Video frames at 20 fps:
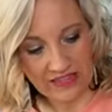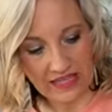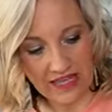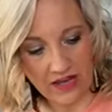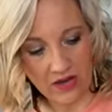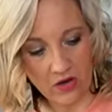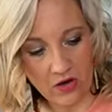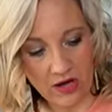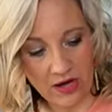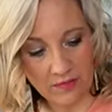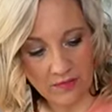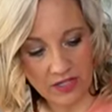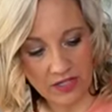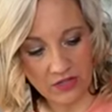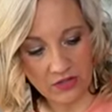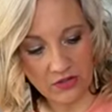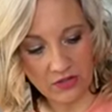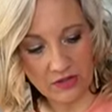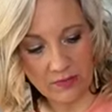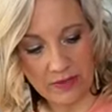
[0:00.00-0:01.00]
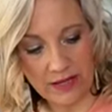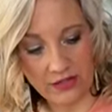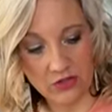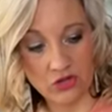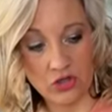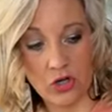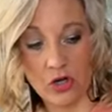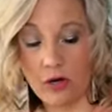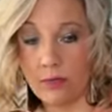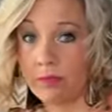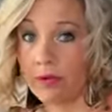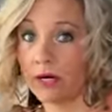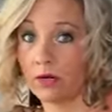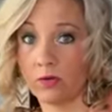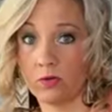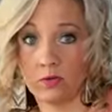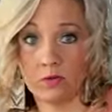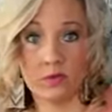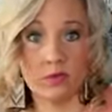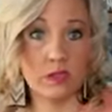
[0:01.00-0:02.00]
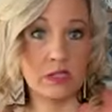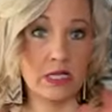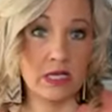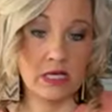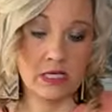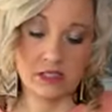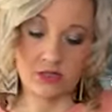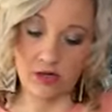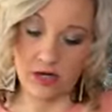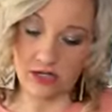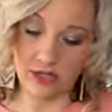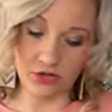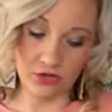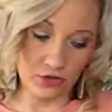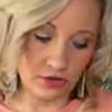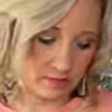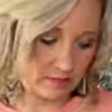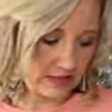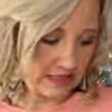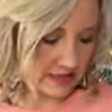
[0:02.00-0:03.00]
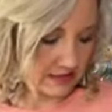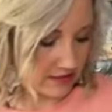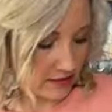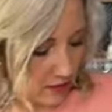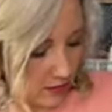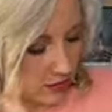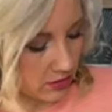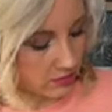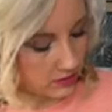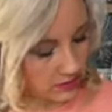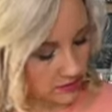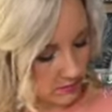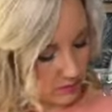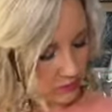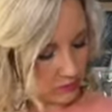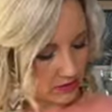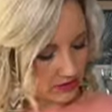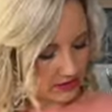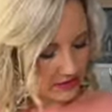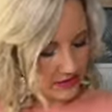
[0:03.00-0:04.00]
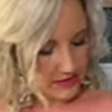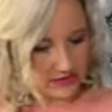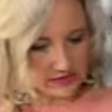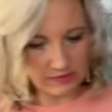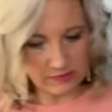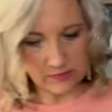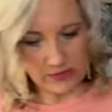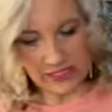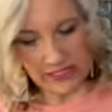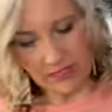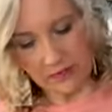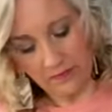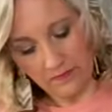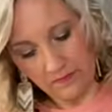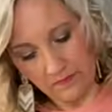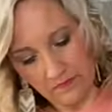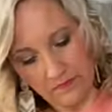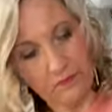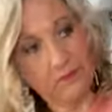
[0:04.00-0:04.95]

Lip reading: Now, I'm not good about drawing bows. So I could mess it all up right this minute.